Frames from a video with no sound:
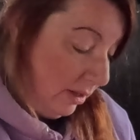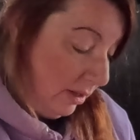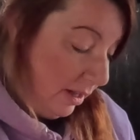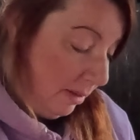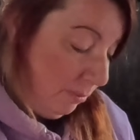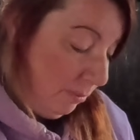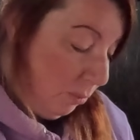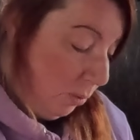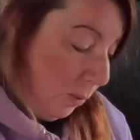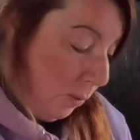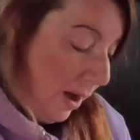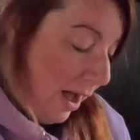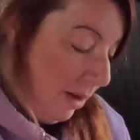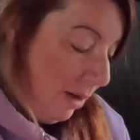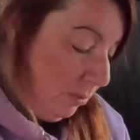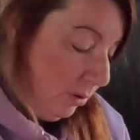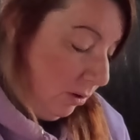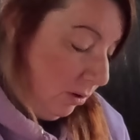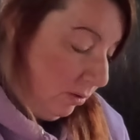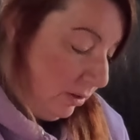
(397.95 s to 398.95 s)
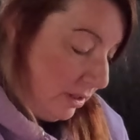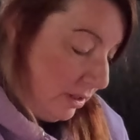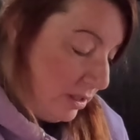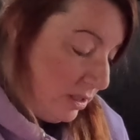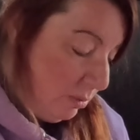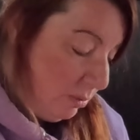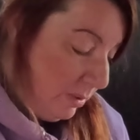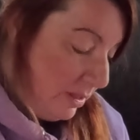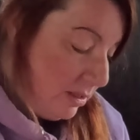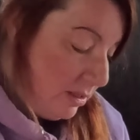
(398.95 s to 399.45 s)
I'm aware we're going
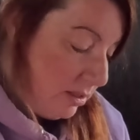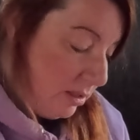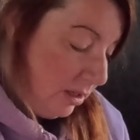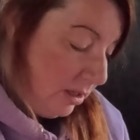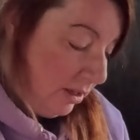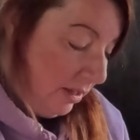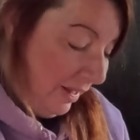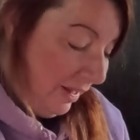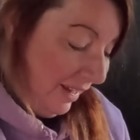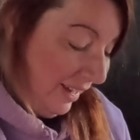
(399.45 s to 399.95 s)
into winter.